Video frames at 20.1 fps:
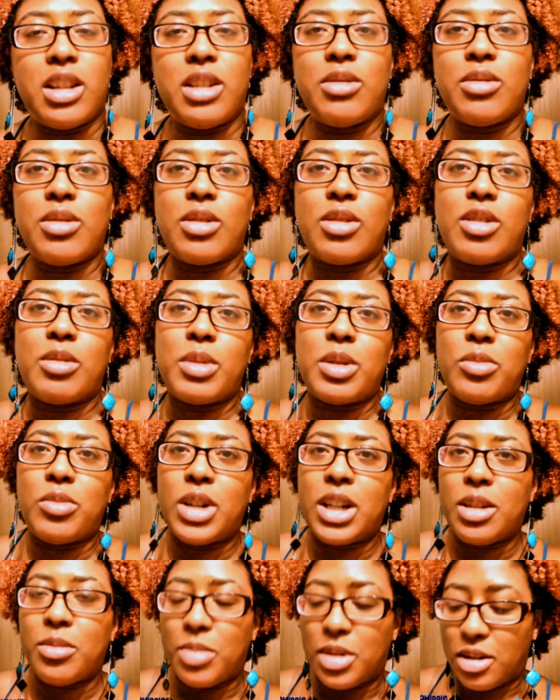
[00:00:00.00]
They used to call me
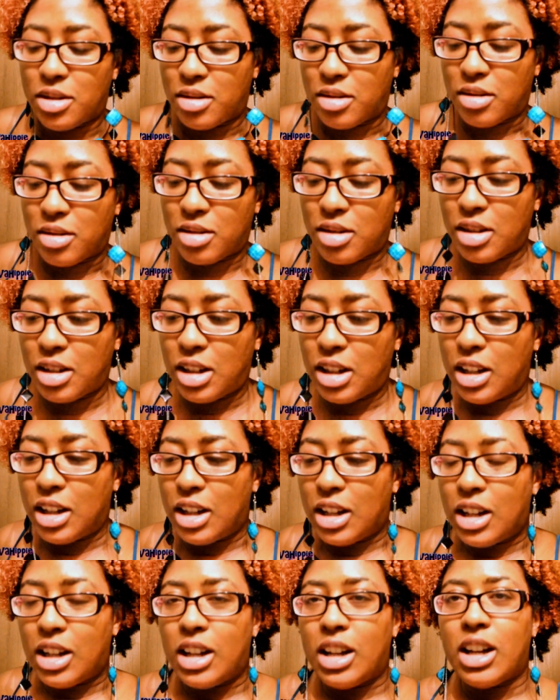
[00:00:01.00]
white because
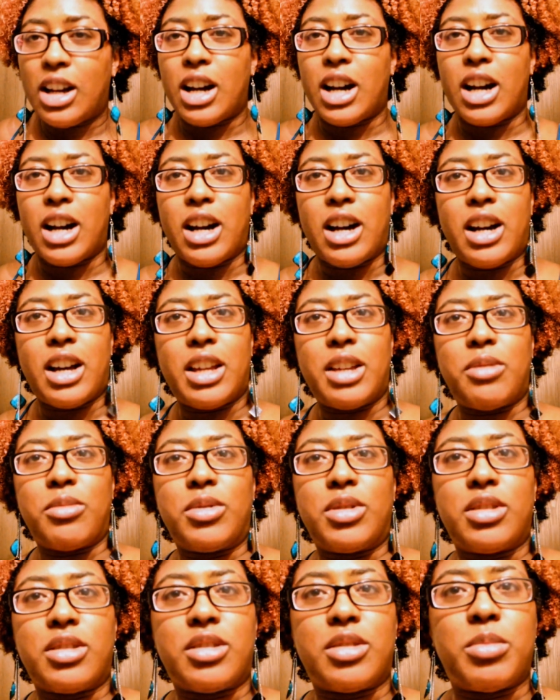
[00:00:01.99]
I
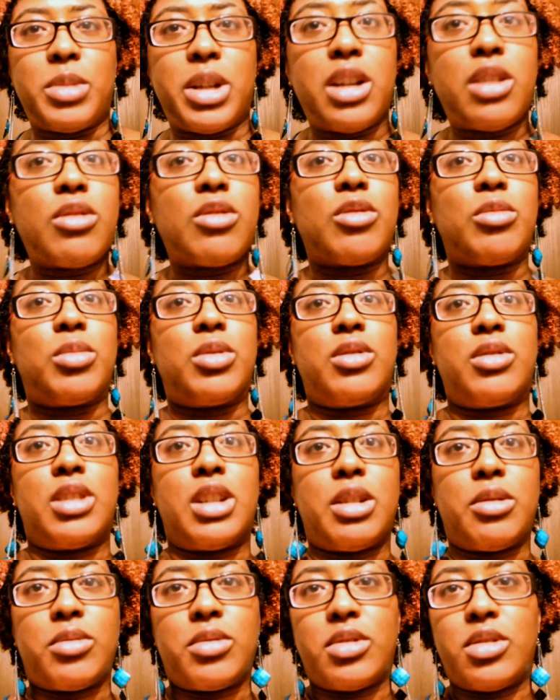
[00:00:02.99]
was mannerable
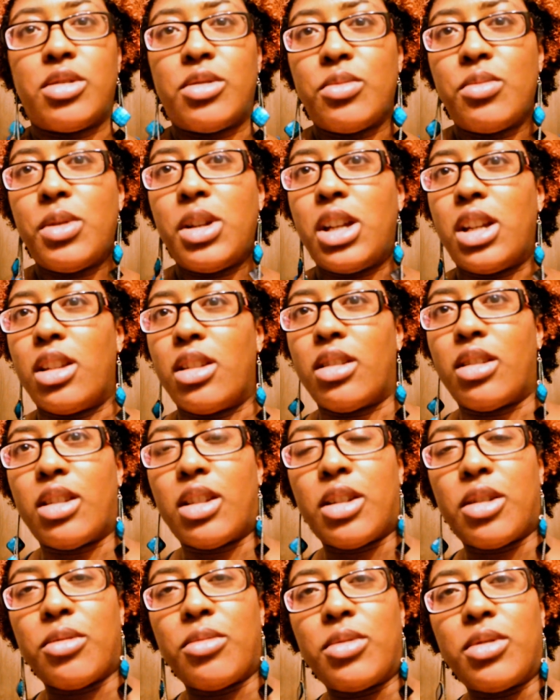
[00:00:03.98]
and I was sweet
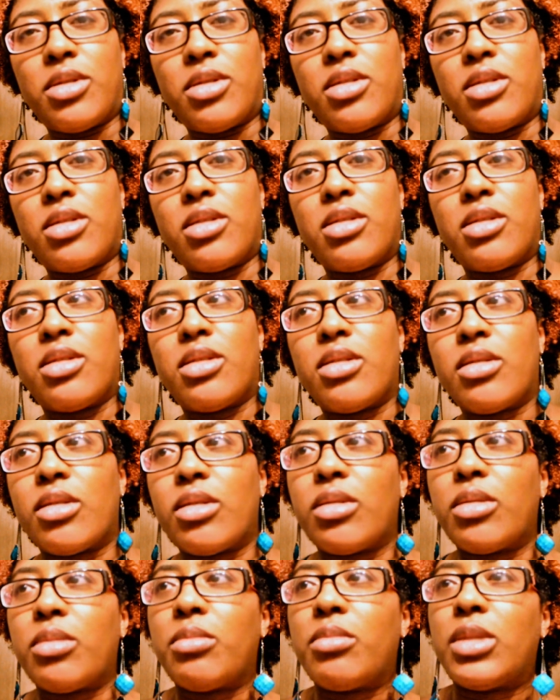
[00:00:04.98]
and I was,
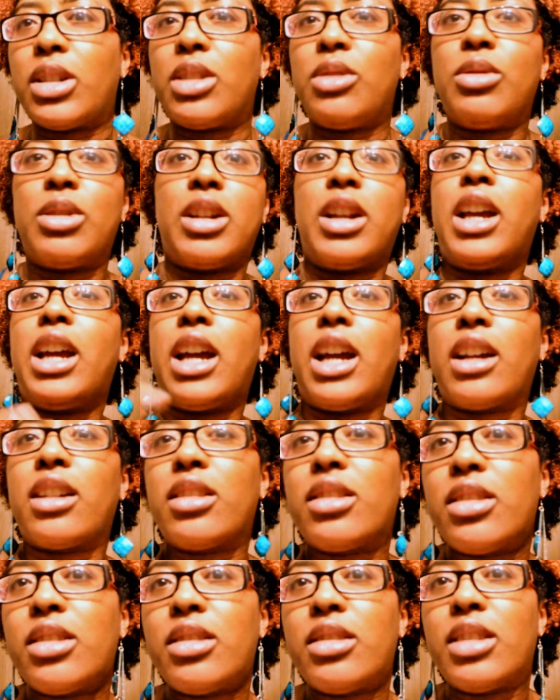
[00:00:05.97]
I knew how to
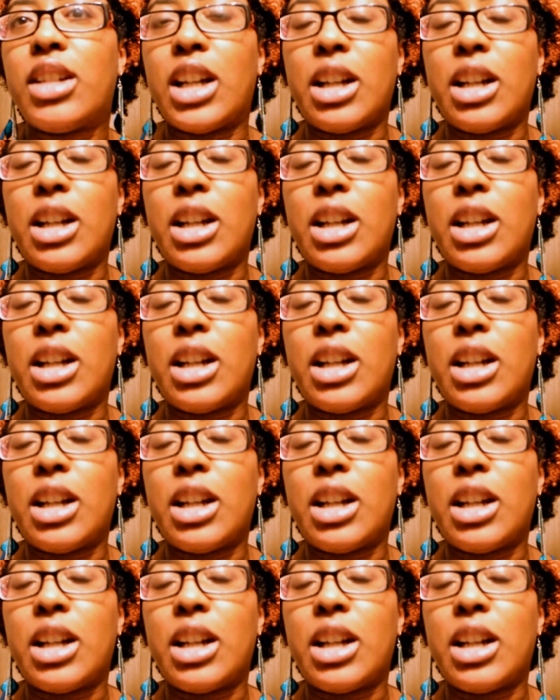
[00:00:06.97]
act.